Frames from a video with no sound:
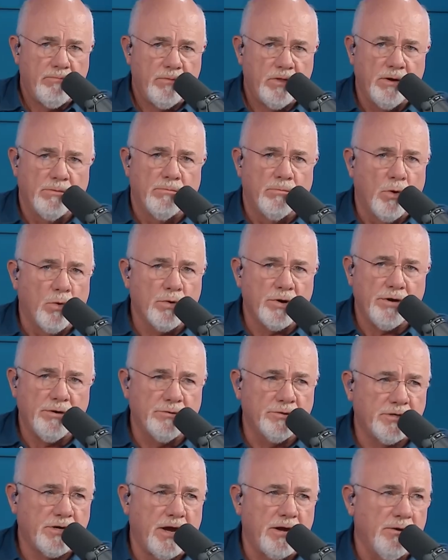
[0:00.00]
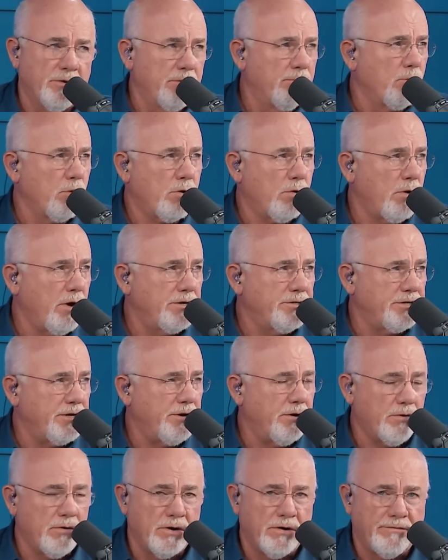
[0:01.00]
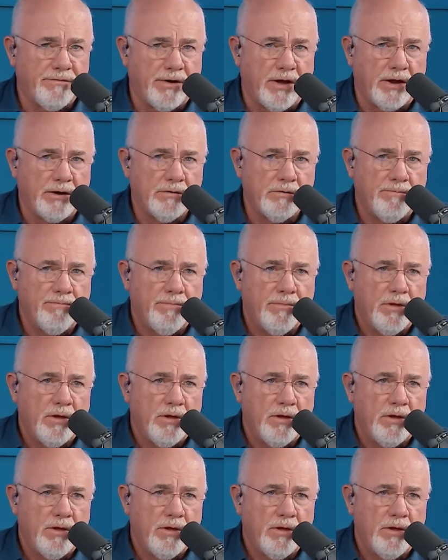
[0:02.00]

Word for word: The more you scale, the more crazy you're going to find.